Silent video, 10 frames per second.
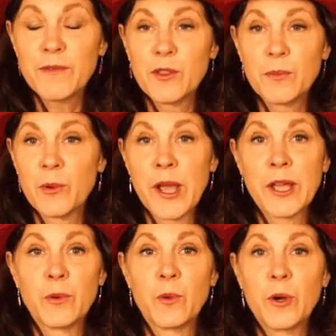you the
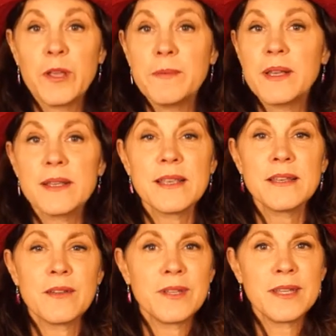Miranda warning because they
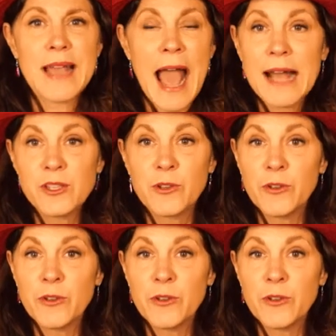don't need to ask